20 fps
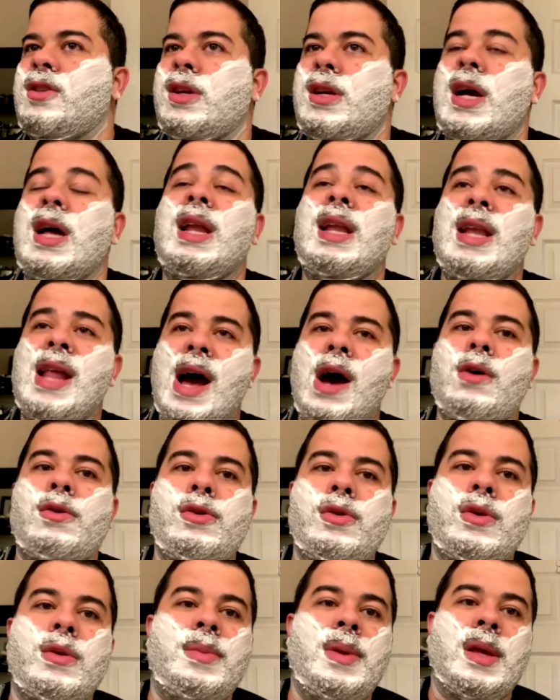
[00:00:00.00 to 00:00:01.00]
going to allow
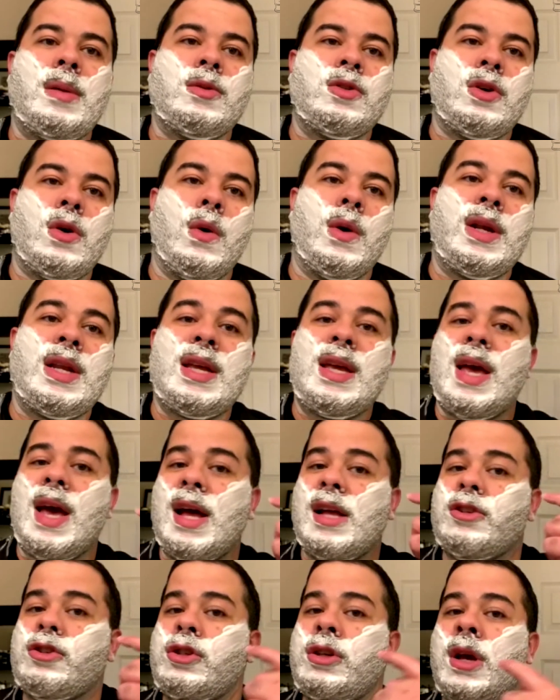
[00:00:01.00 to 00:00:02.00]
you to be able to go ahead and
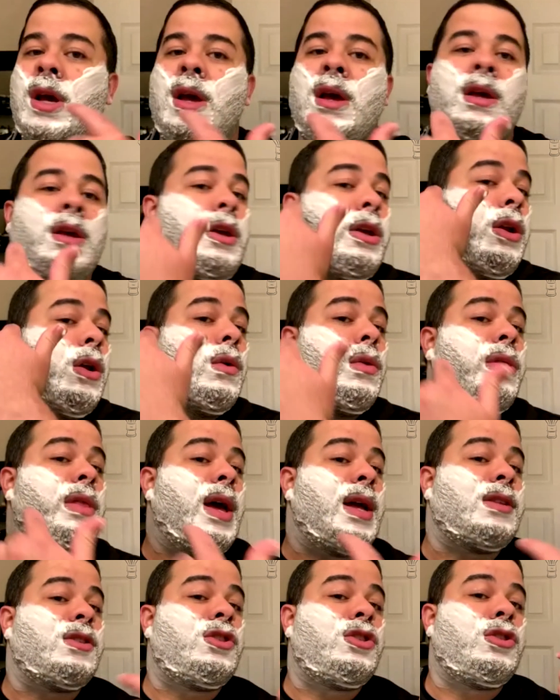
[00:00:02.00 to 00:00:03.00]
catch, you know,
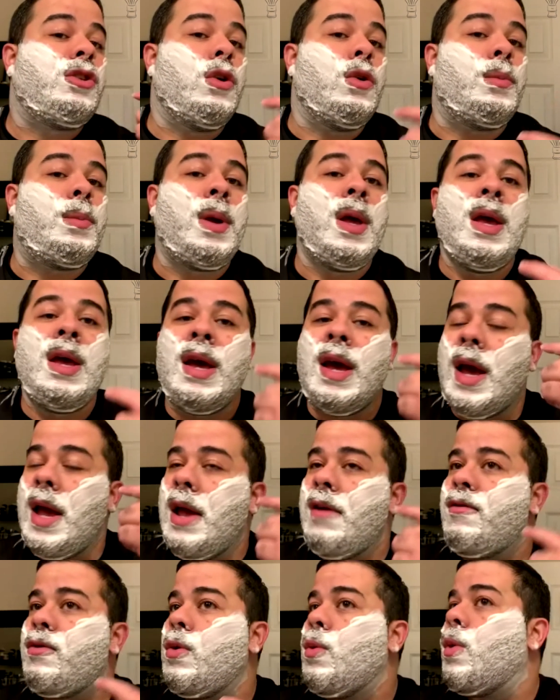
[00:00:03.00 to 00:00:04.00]
that soap
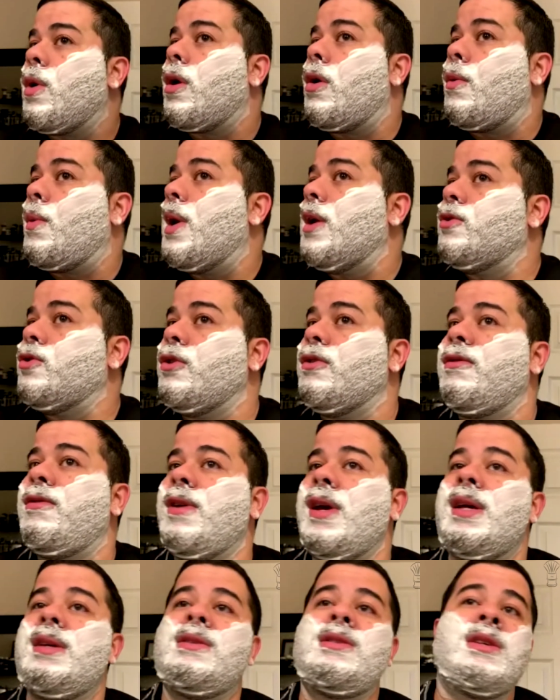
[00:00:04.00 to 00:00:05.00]
everywhere around your
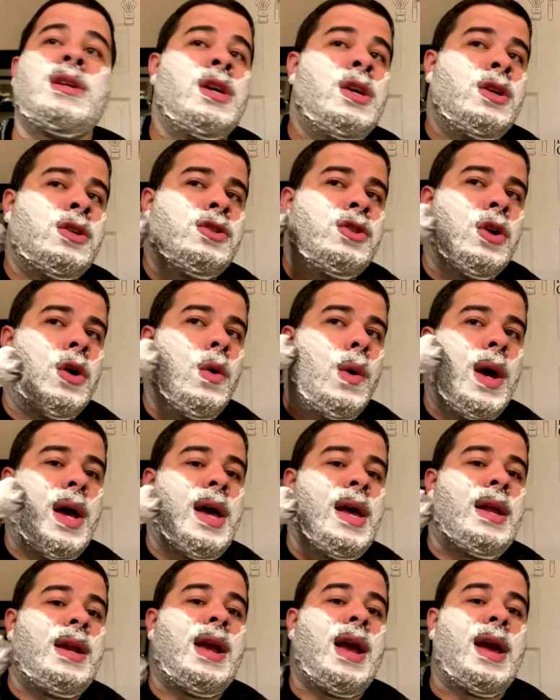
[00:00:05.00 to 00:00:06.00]
face to go
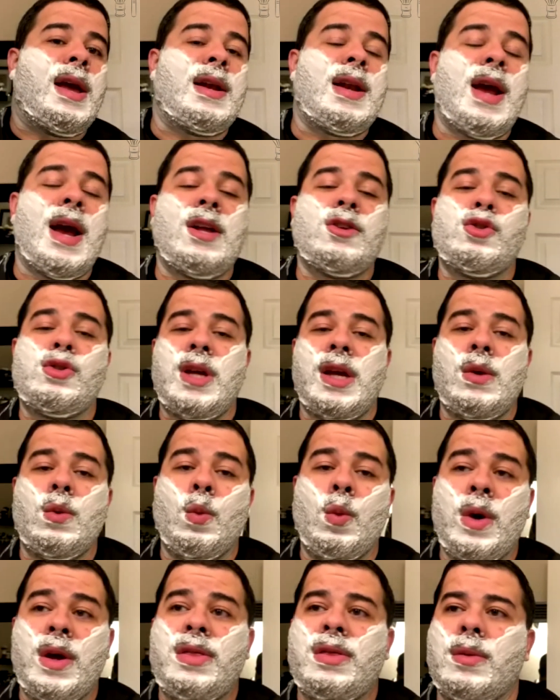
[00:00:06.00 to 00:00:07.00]
ahead and agitate
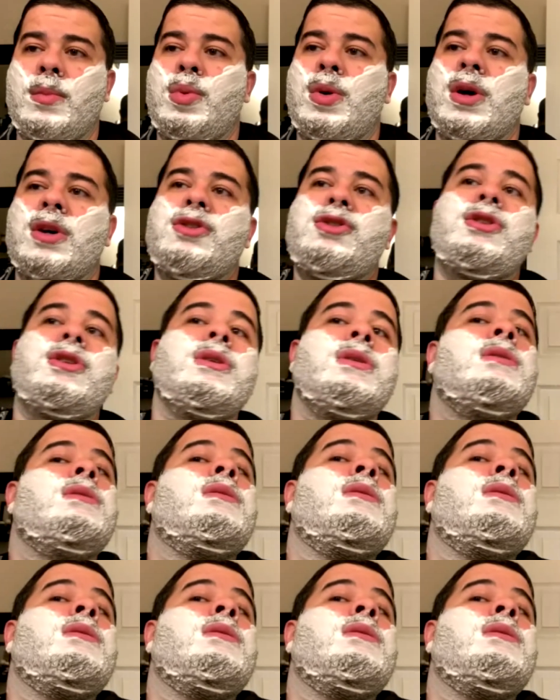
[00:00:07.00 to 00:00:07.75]
with the brush.